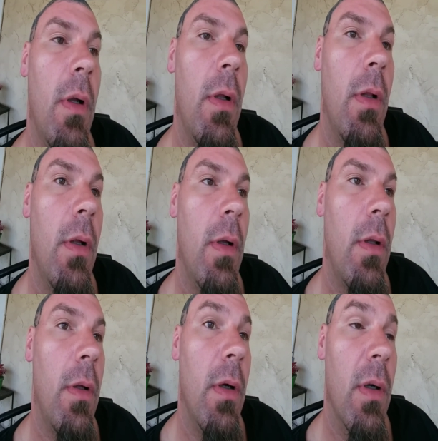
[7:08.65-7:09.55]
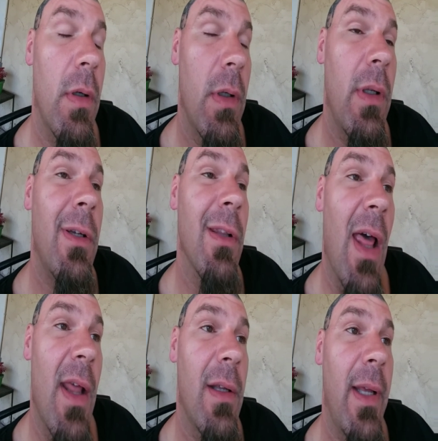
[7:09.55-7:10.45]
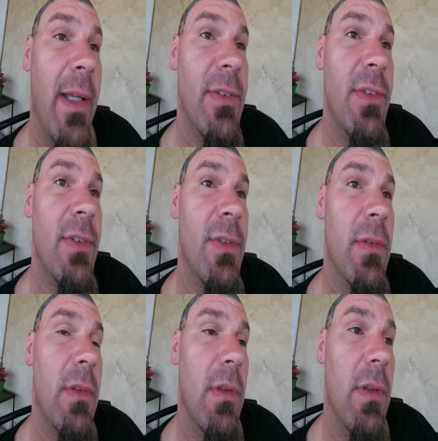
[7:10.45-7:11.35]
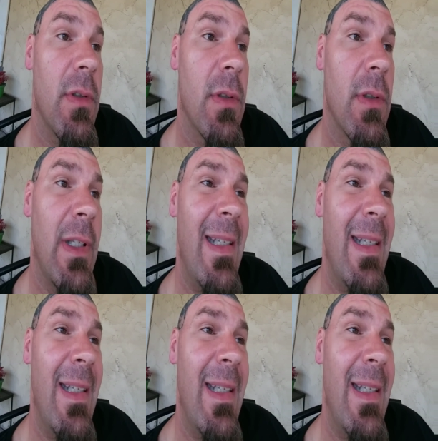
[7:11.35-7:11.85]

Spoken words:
in a lot of cases, teach an adult